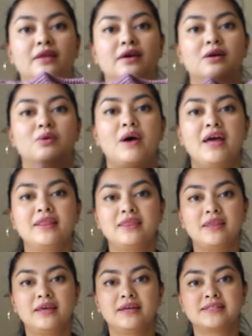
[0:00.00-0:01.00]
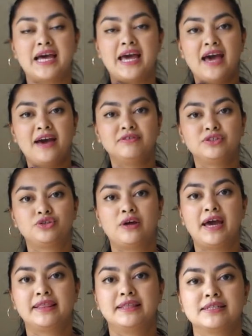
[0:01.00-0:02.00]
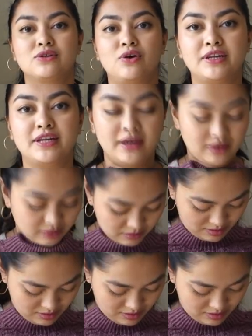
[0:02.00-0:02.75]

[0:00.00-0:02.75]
The one thing is I haven't tried this on yet.